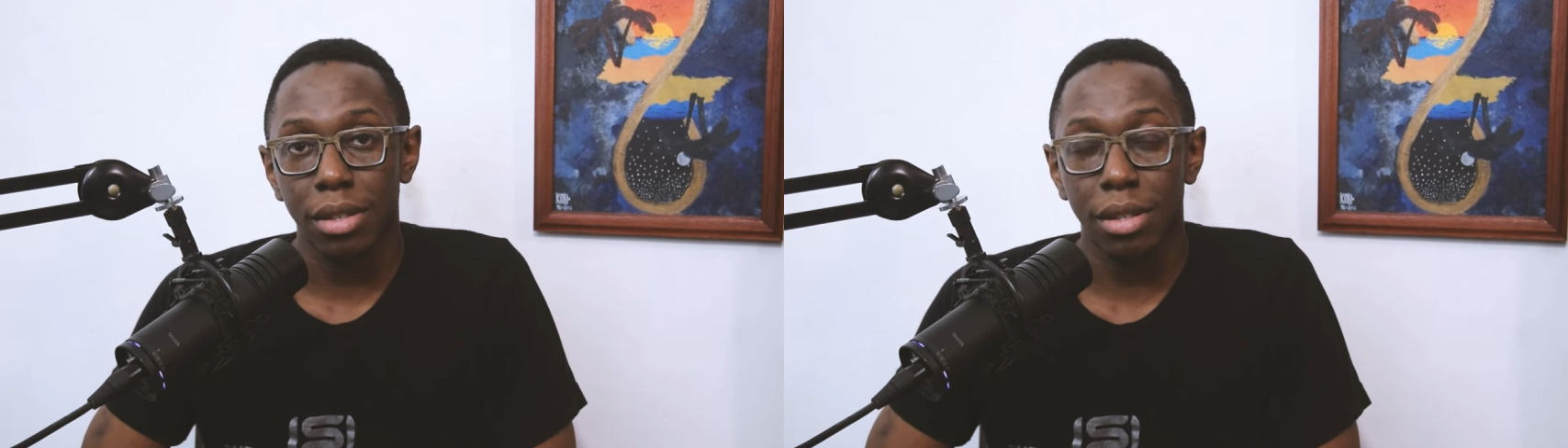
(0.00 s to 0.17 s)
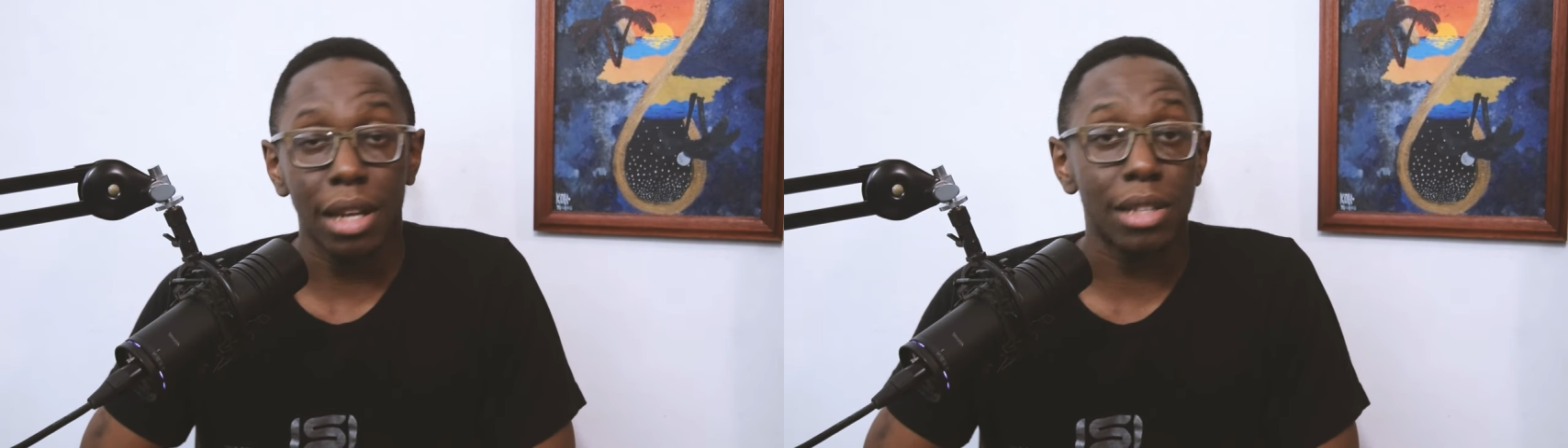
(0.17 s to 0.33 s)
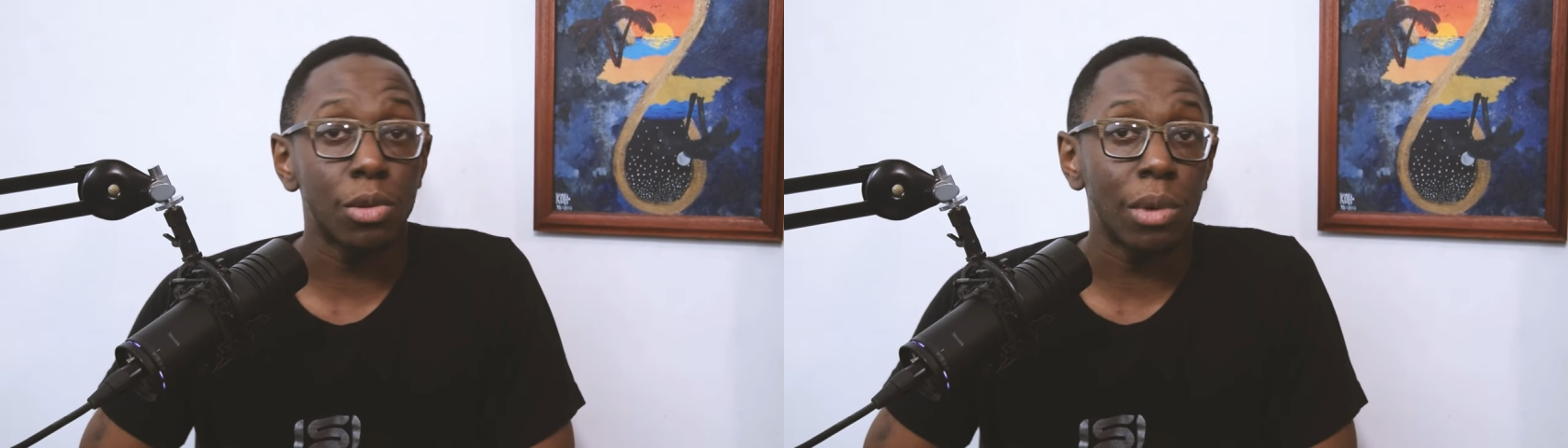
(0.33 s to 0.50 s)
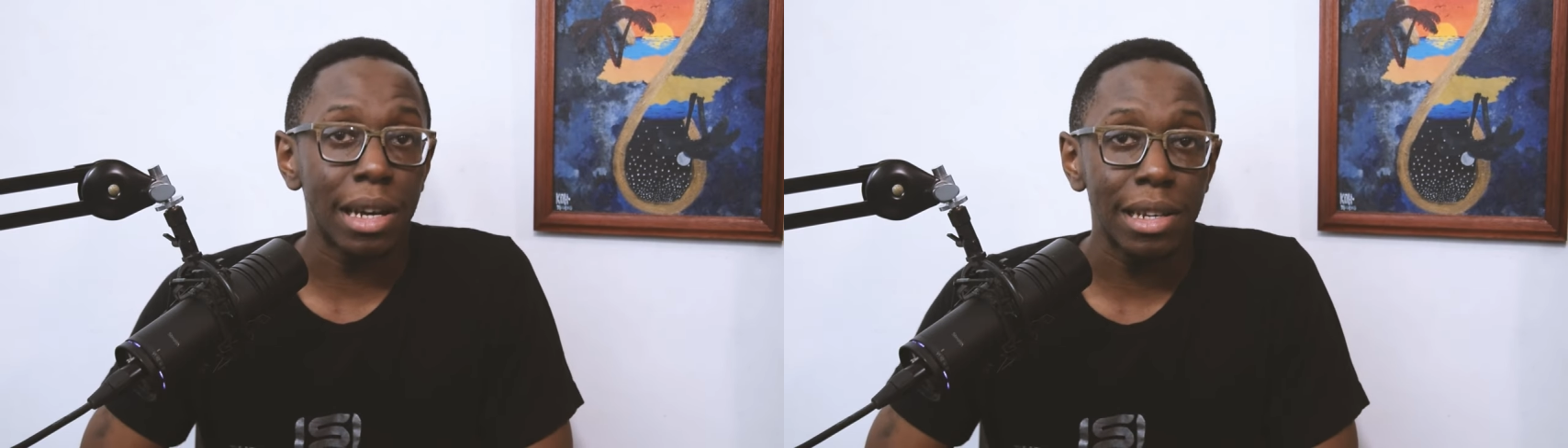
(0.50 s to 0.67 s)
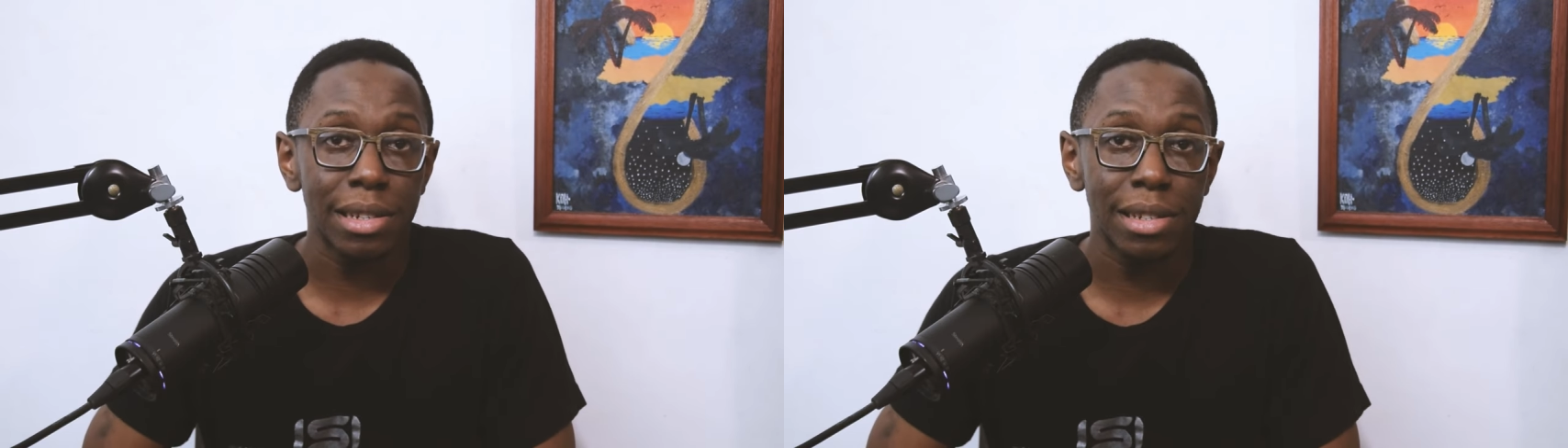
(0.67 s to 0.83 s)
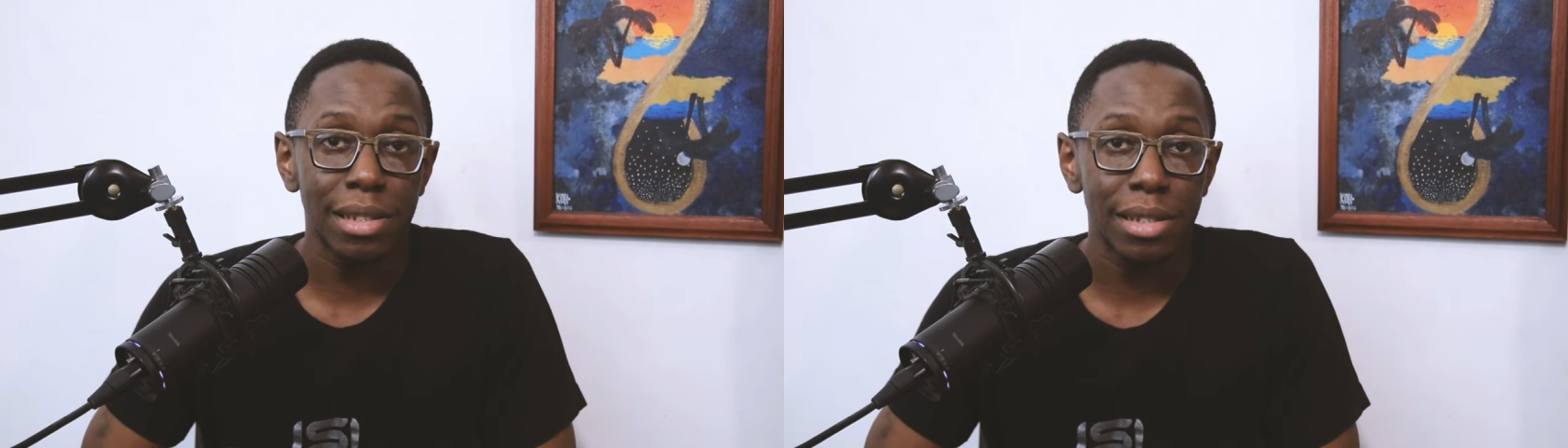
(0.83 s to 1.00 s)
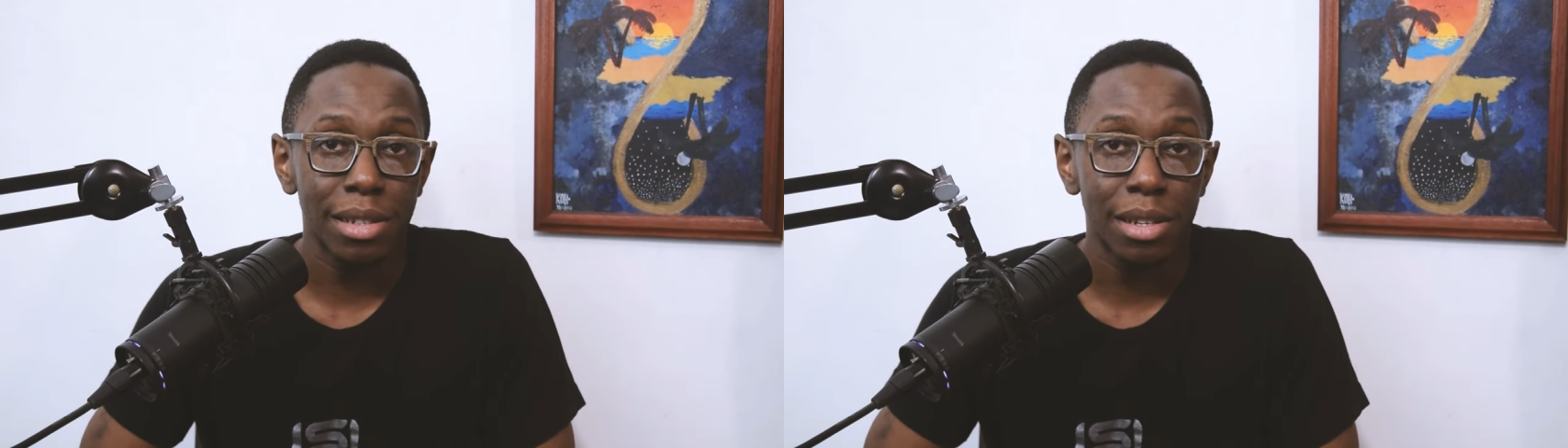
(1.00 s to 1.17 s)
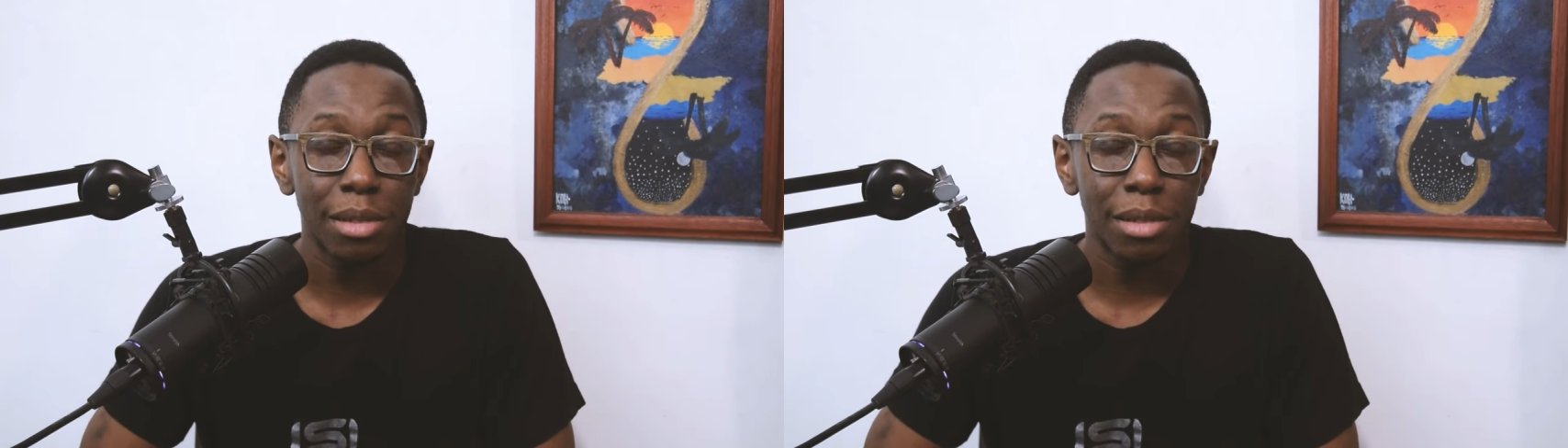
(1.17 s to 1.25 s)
not twice,